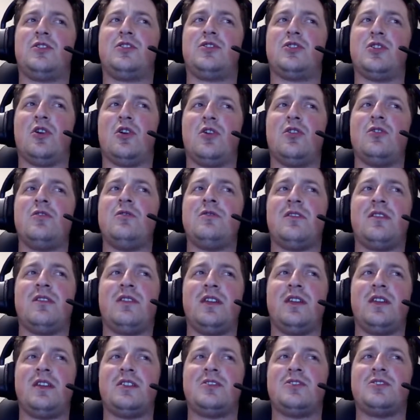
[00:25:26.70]
don't
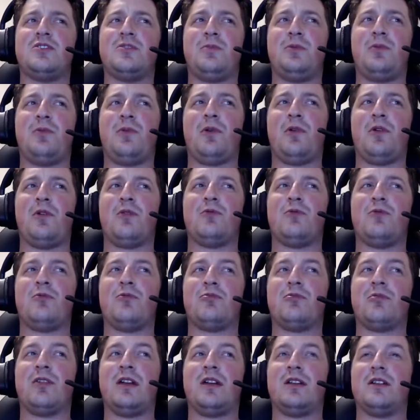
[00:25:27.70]
think Super Pro will
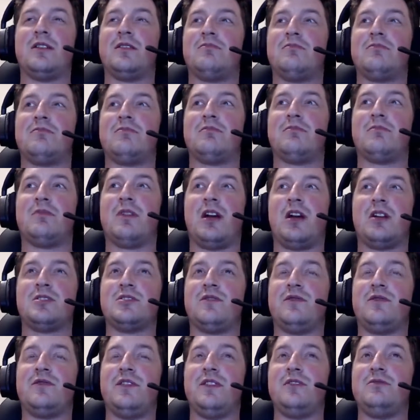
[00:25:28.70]
run at
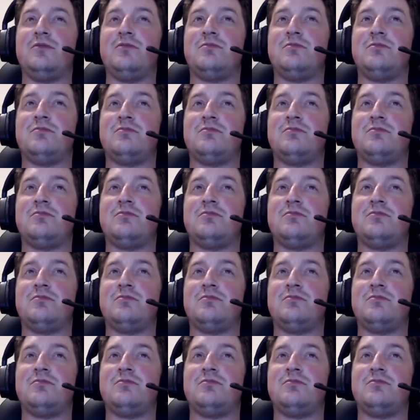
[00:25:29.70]
Archerfield